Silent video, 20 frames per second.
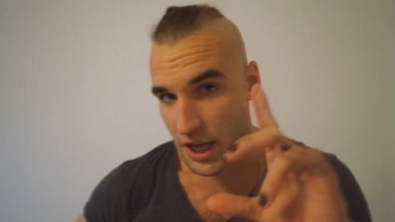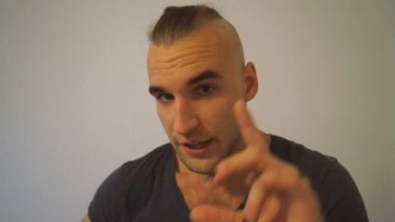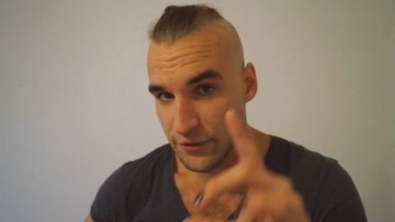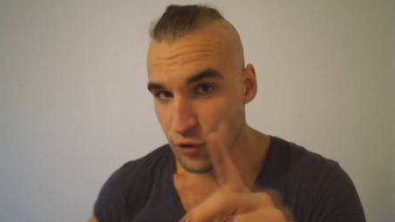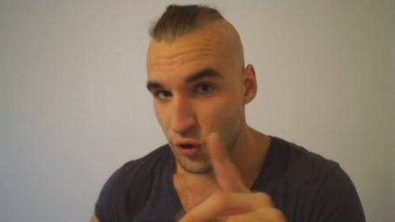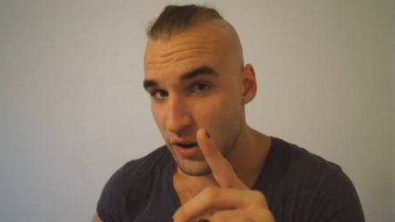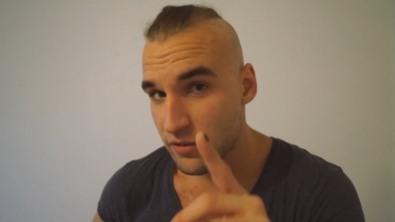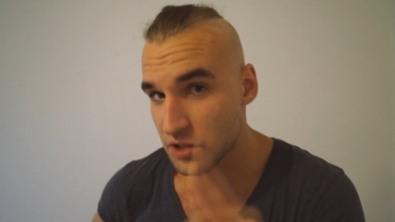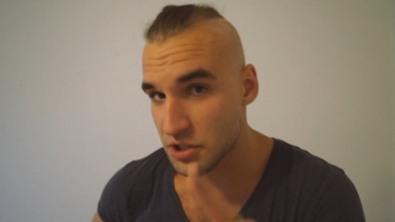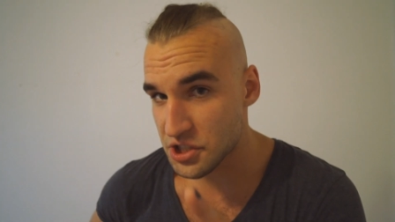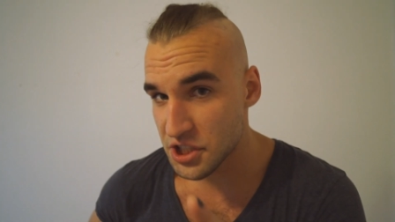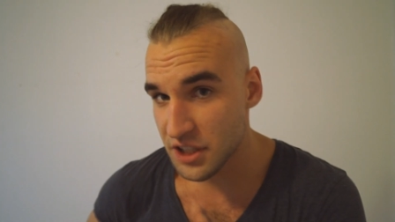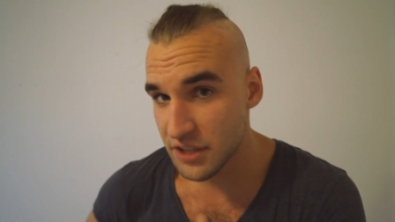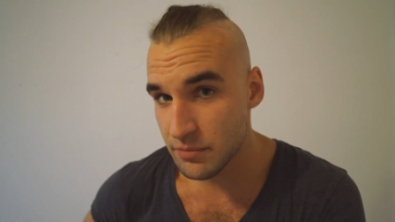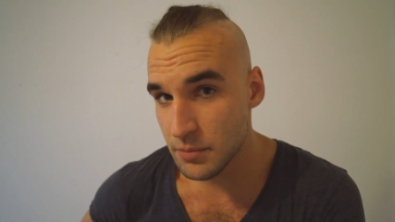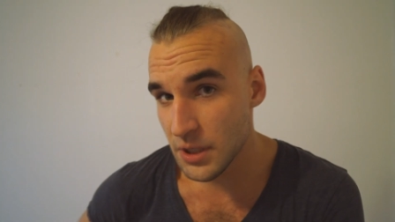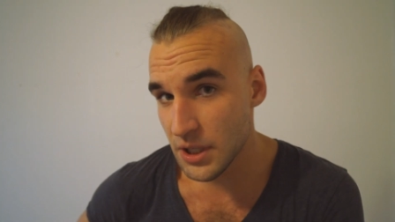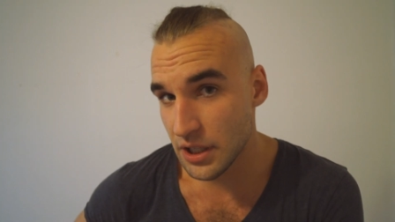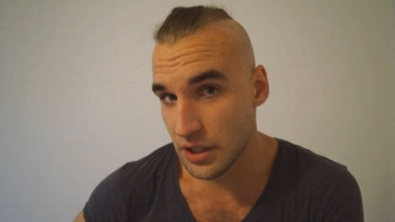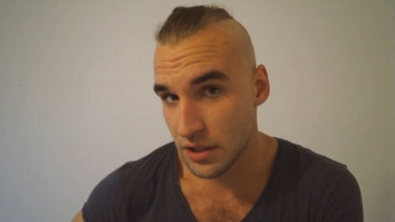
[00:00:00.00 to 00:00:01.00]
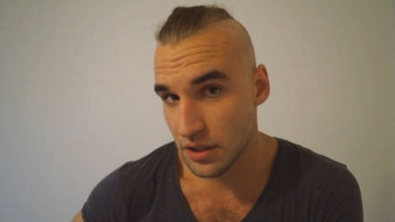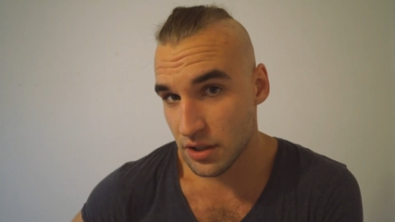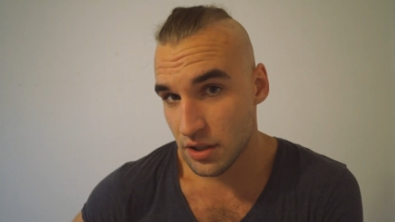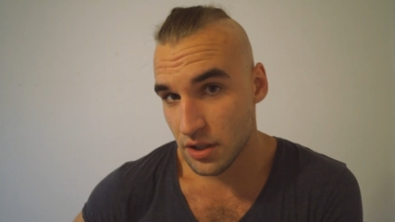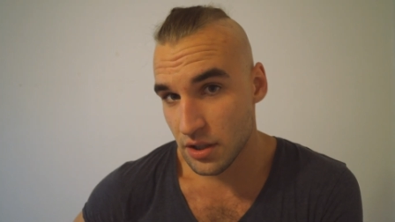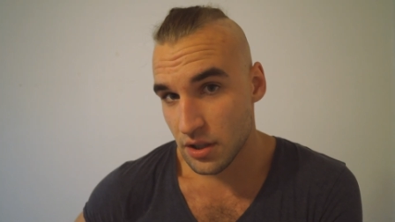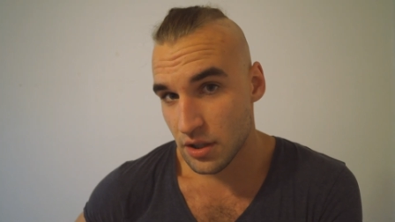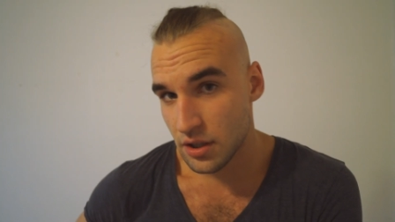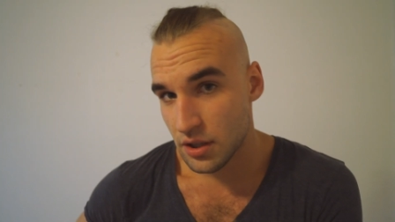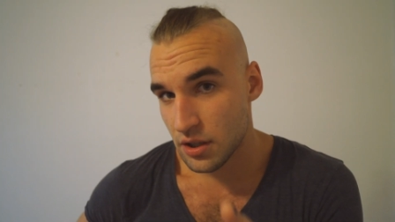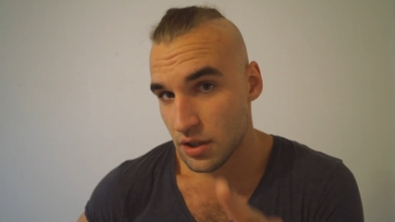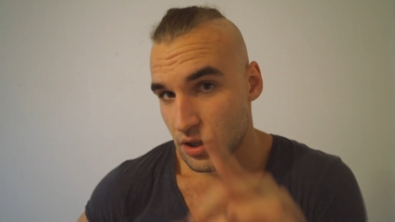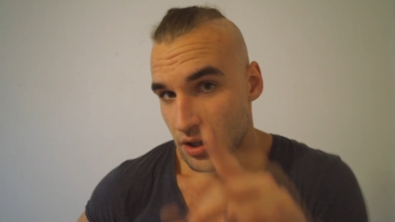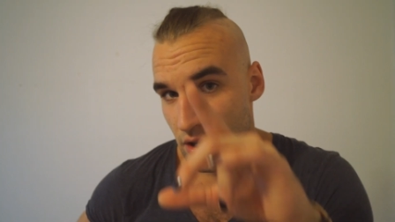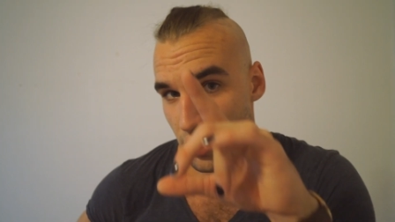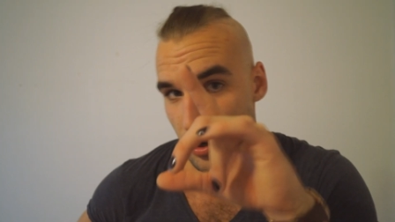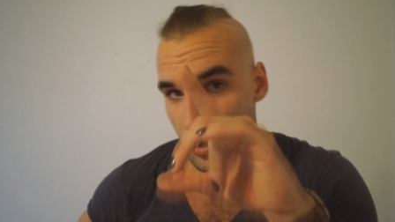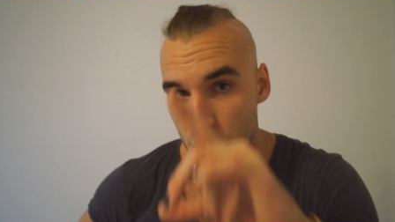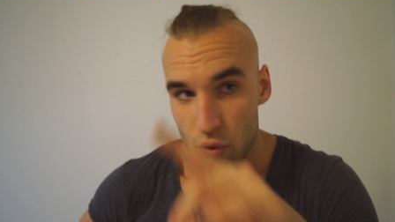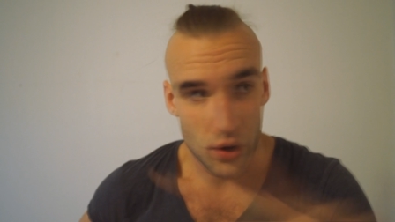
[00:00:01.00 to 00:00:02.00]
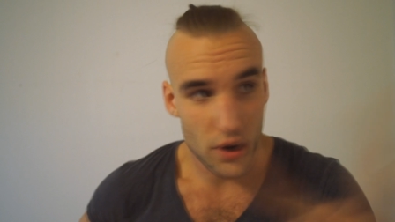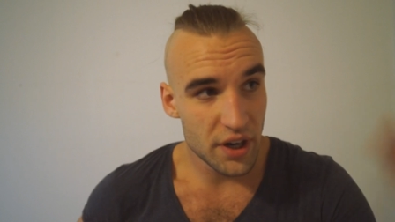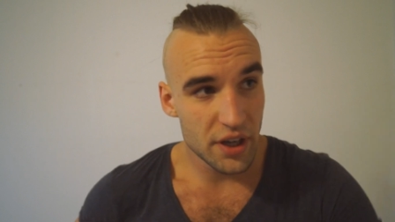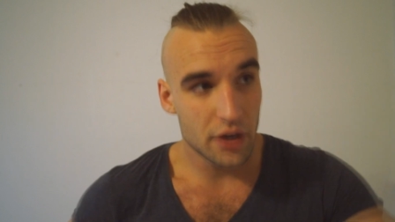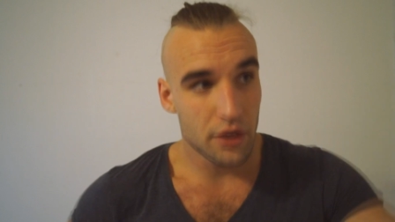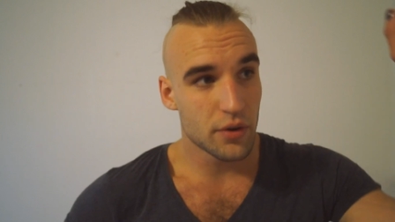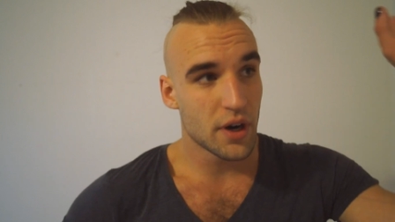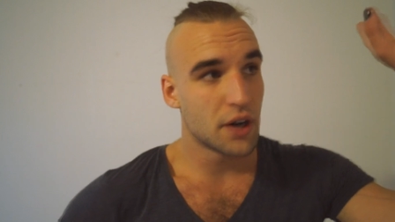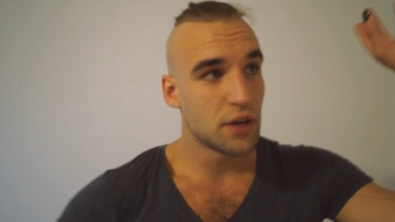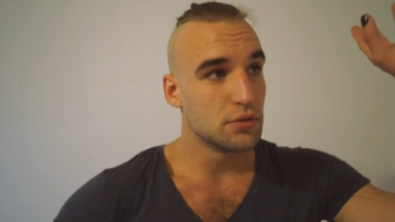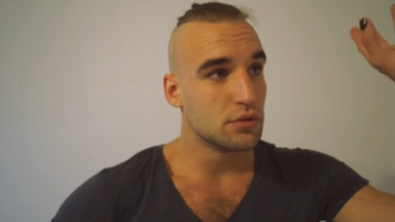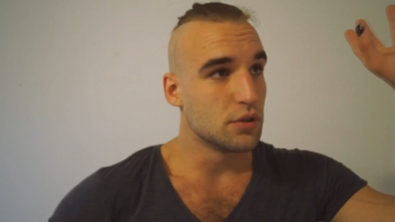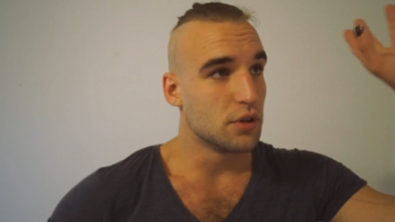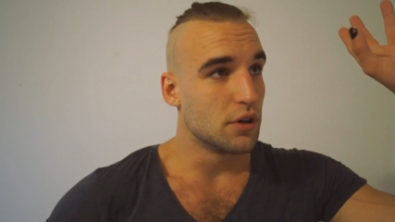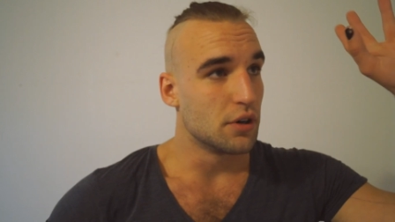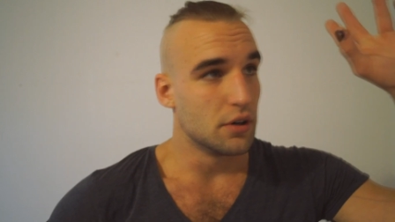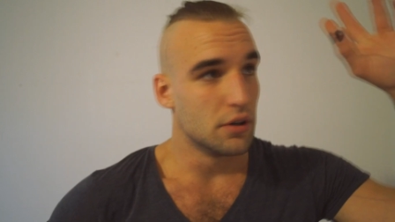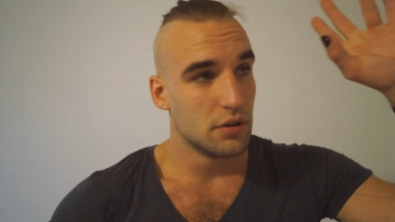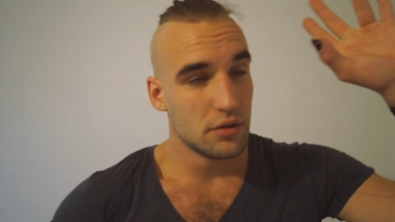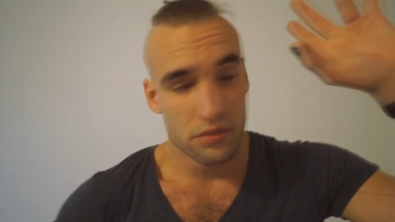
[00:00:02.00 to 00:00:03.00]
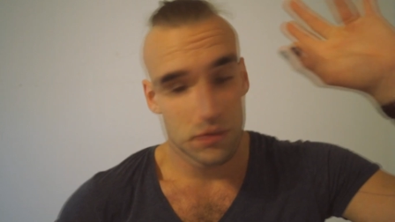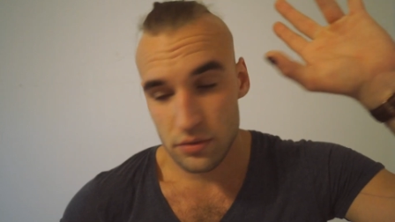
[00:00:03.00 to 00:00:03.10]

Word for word: If you ever see me running around or